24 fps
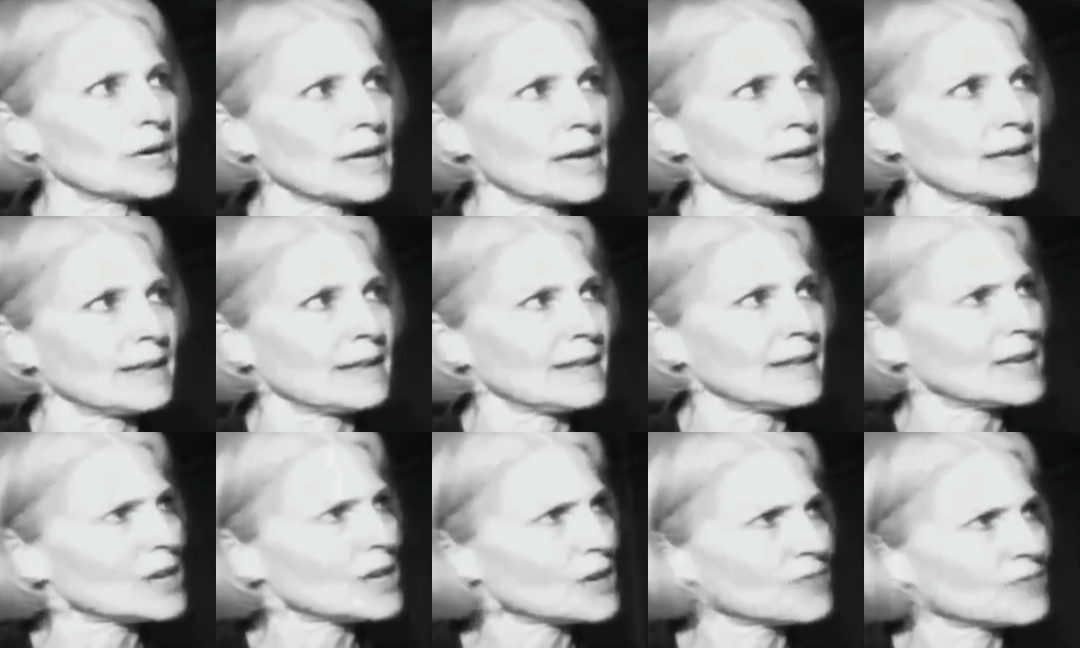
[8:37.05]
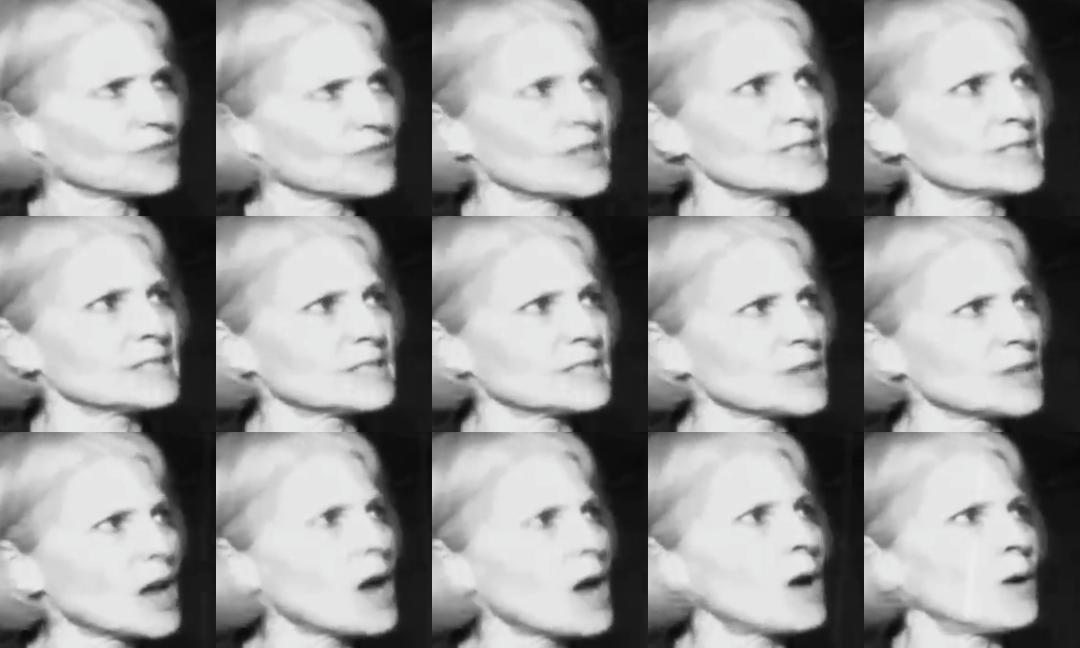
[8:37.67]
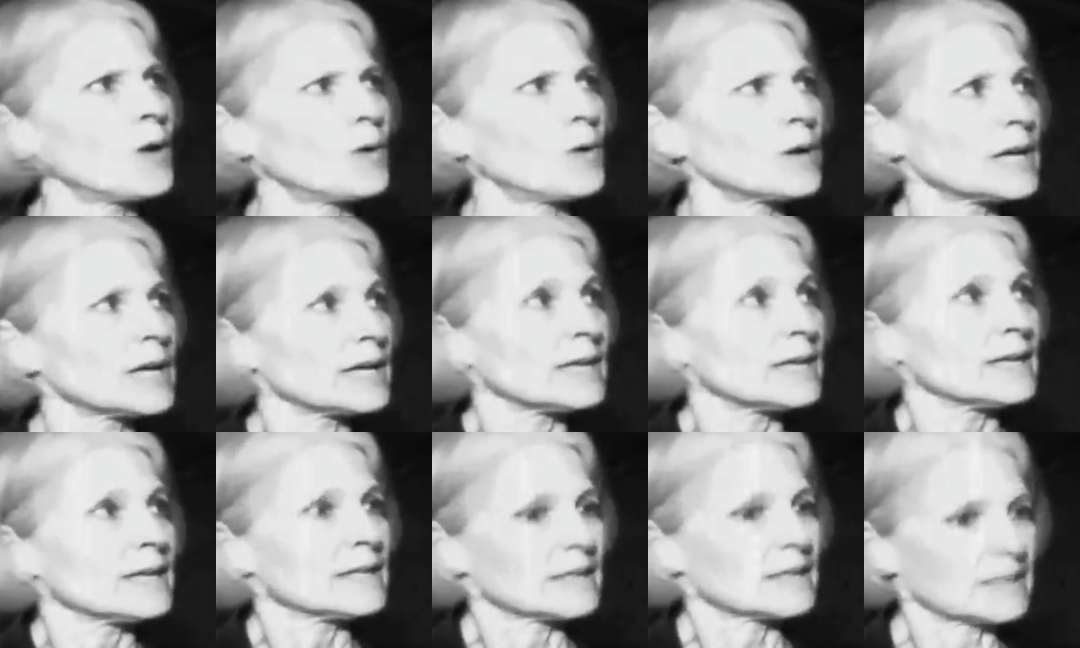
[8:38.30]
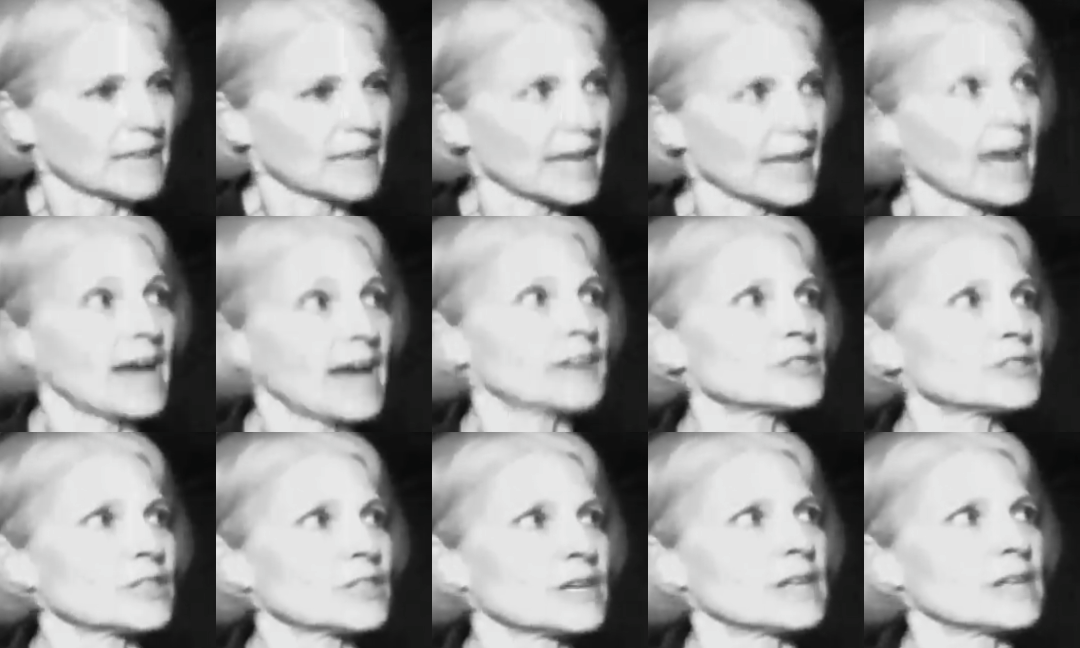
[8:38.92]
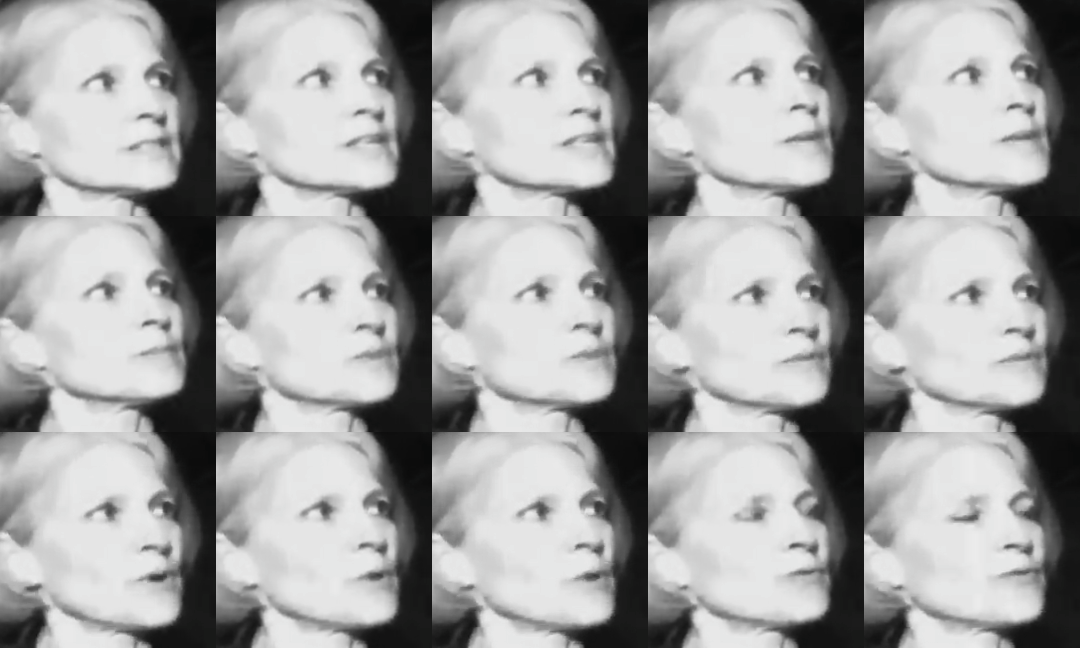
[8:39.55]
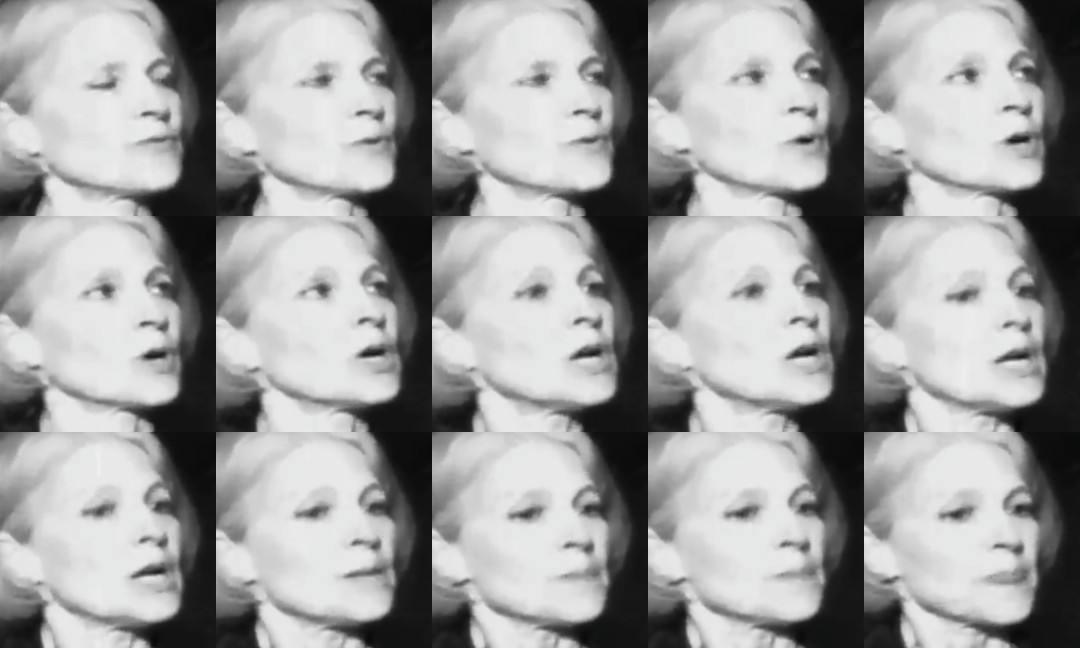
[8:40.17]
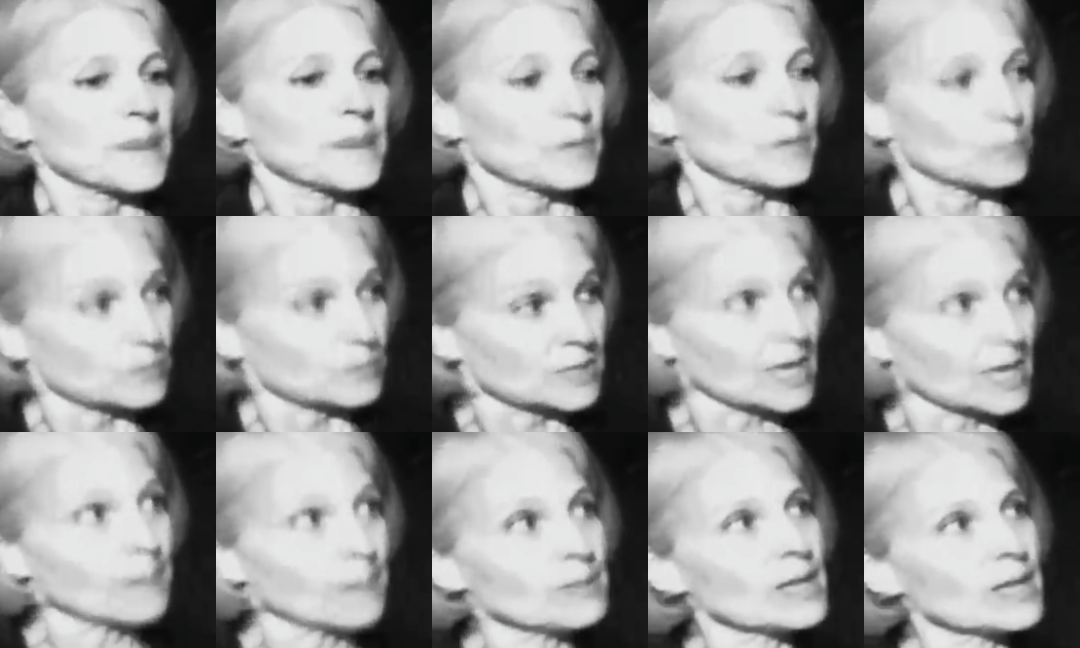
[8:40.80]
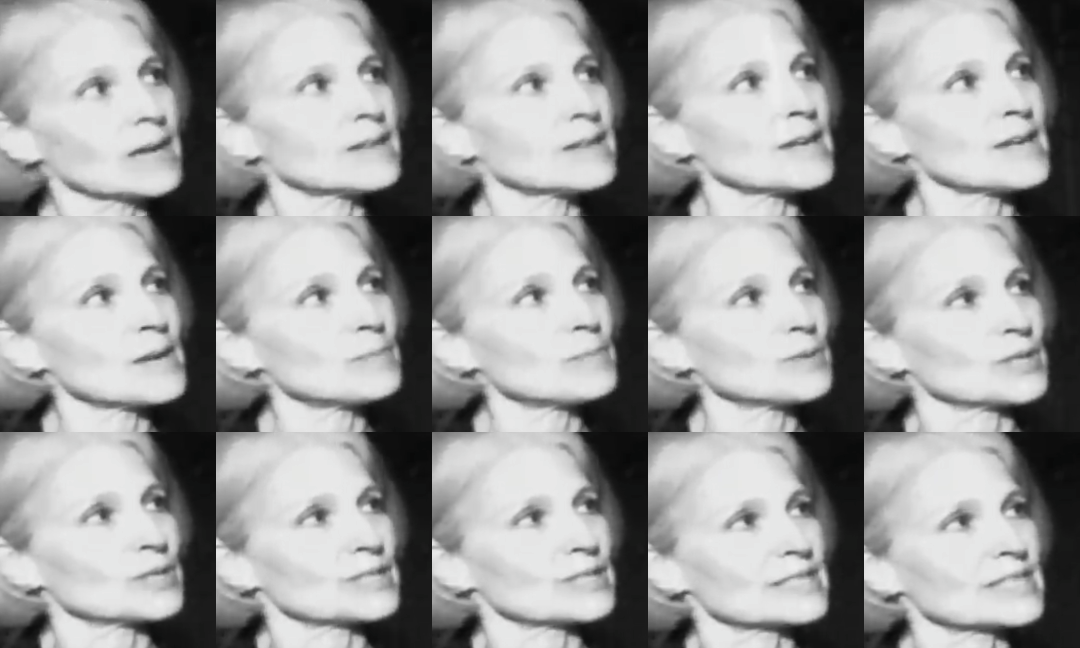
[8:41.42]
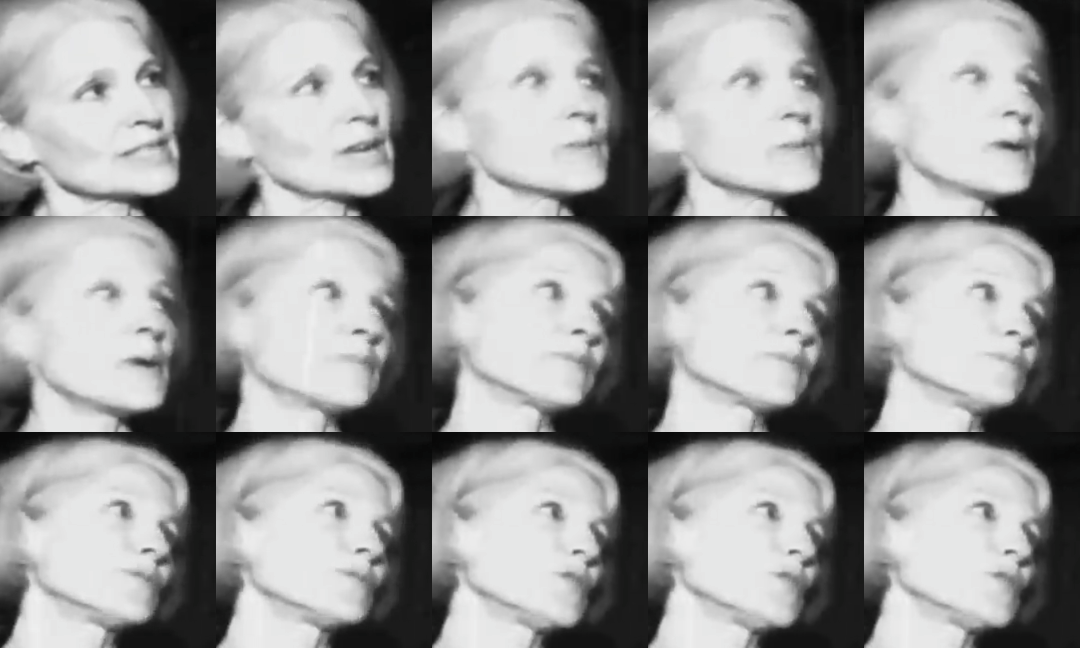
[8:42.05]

and let our friends know that they actually got something to vote for, double our numbers, come up from 2%